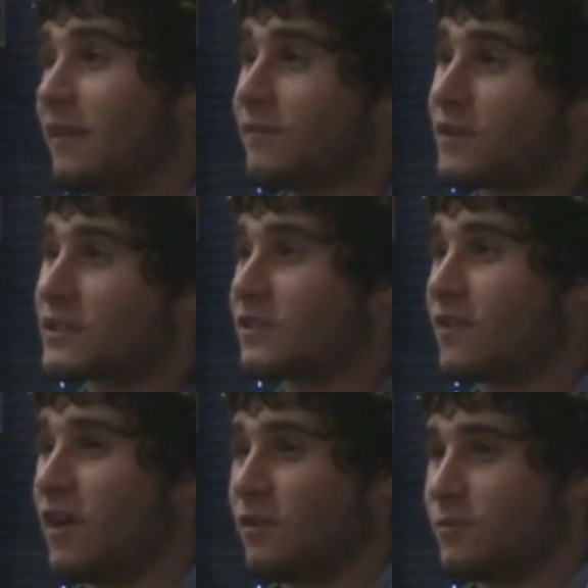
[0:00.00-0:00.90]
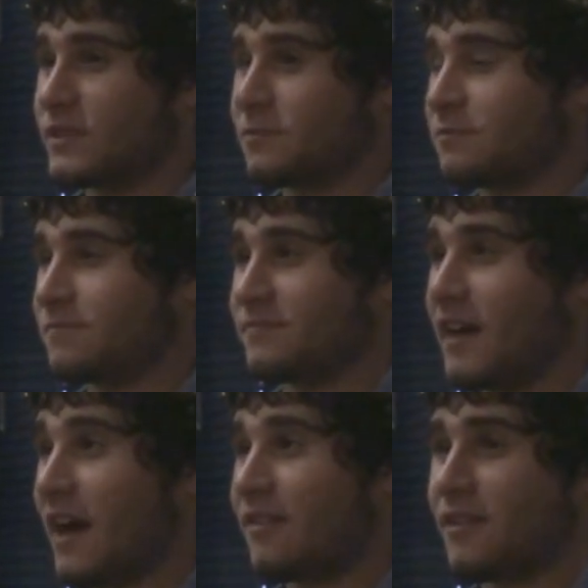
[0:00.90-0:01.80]
my first phone
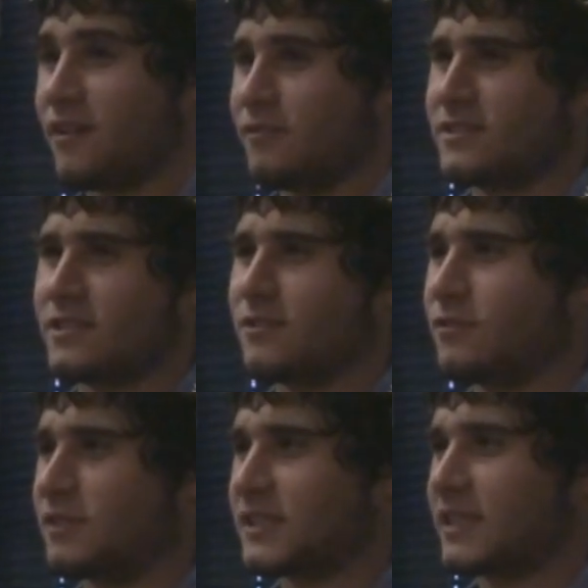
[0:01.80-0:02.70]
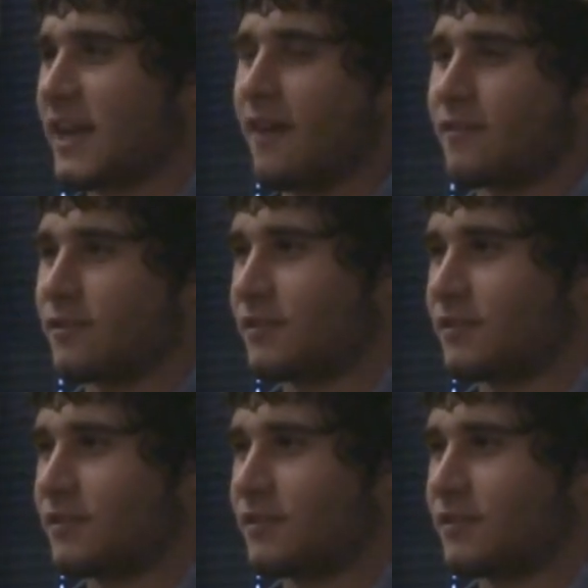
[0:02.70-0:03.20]
I thought was the coolest thing ever.